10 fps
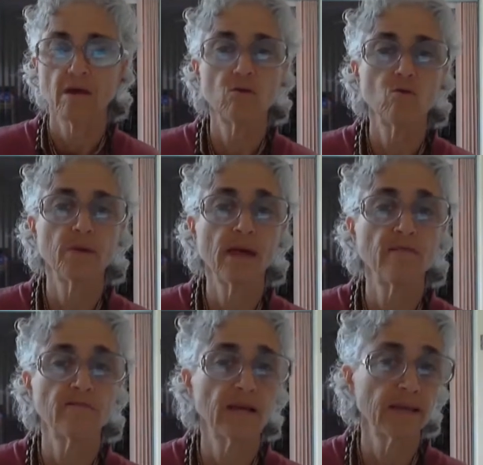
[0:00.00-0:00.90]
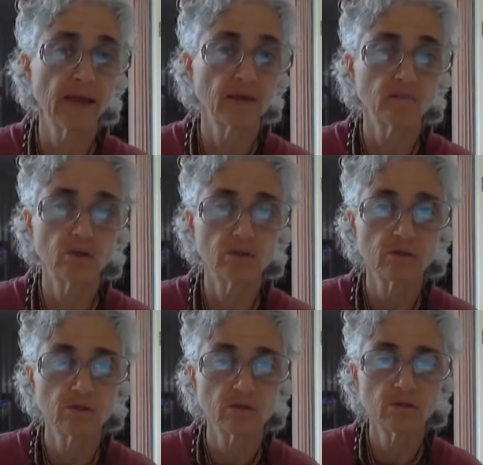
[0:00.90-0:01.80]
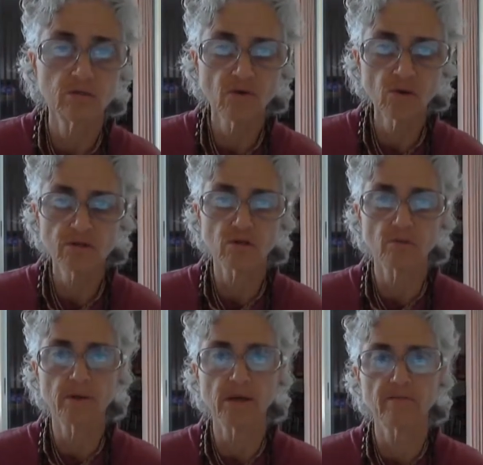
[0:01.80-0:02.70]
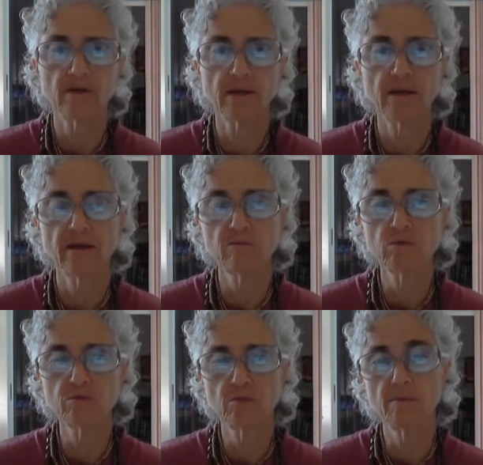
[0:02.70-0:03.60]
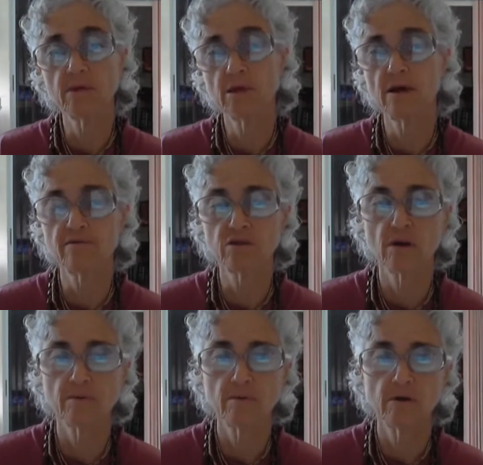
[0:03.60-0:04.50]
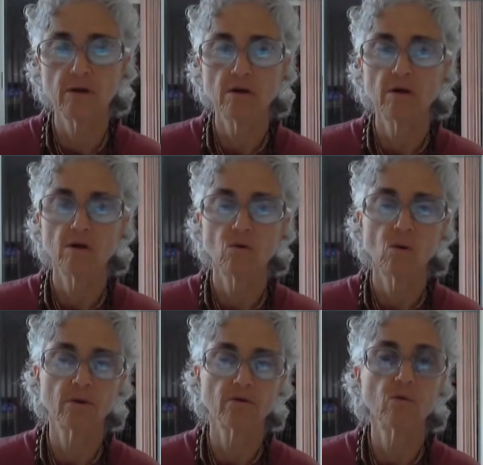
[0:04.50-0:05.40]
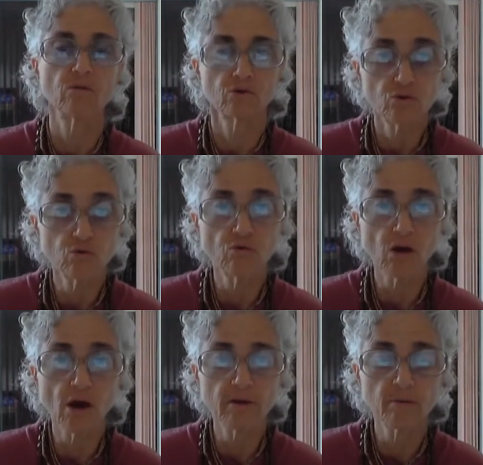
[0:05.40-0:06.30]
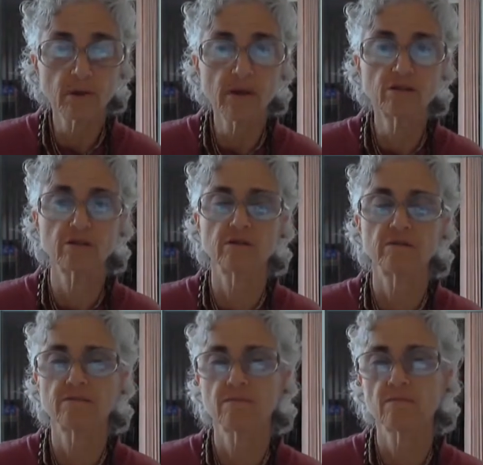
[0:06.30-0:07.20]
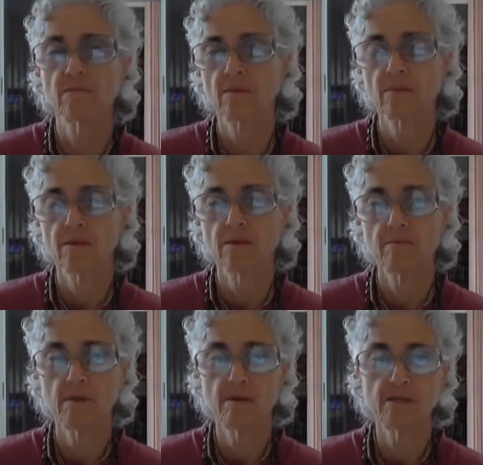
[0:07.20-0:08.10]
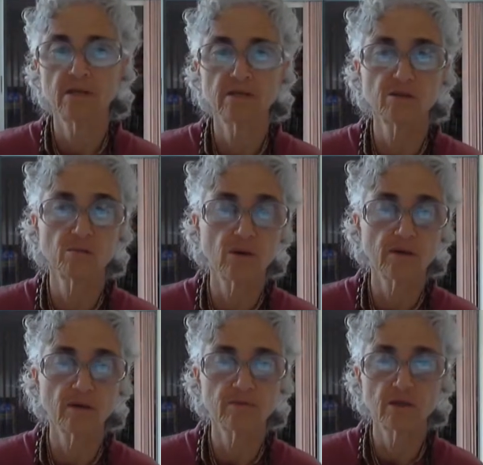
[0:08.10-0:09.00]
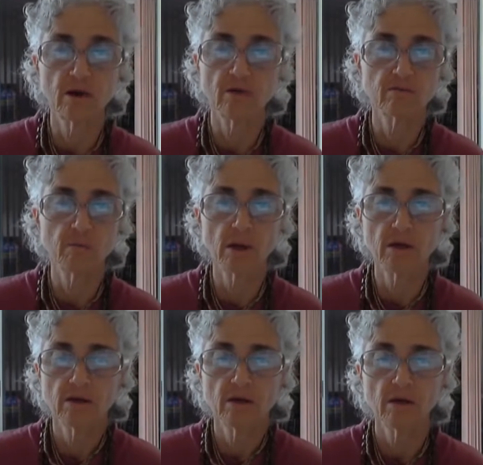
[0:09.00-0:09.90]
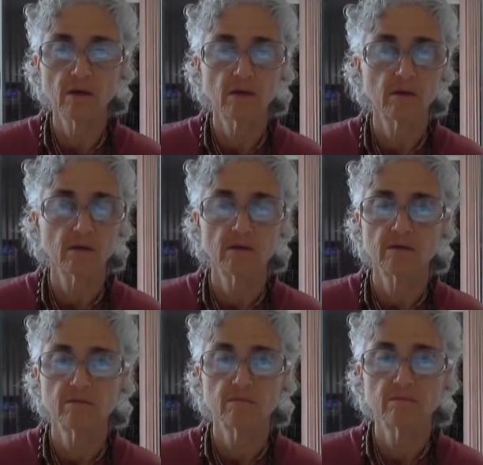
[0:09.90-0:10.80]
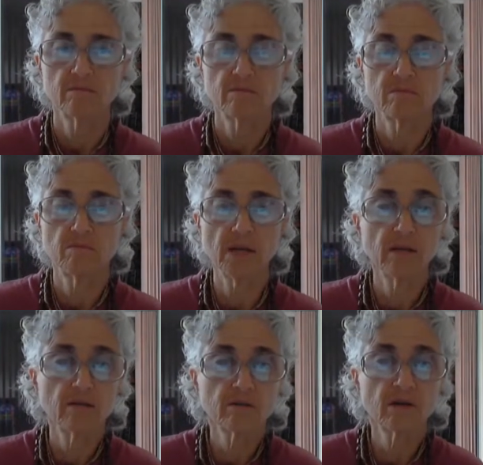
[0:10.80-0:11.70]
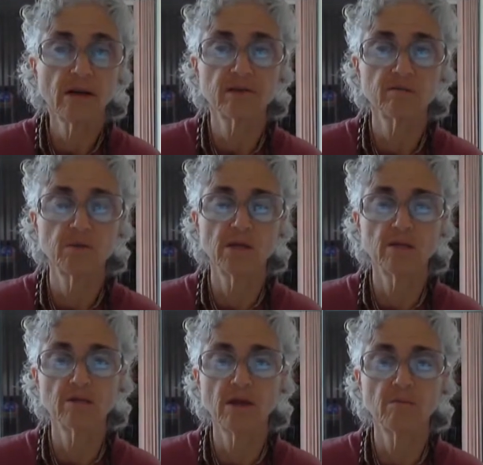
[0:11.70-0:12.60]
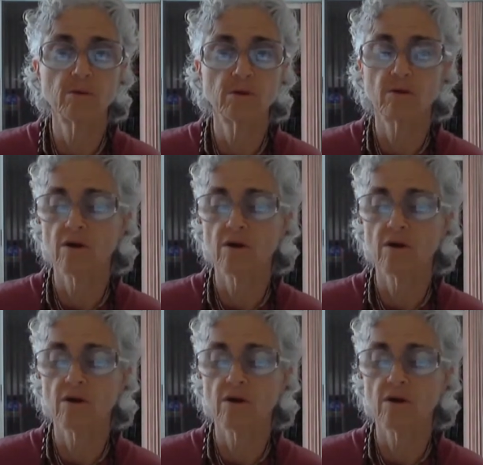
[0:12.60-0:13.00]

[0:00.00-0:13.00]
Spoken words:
who behave like animals. So devotees don't behave like animals. Maybe they have some quote-unquote sudra occupation. Maybe they support themselves by menial tasks, menial labor,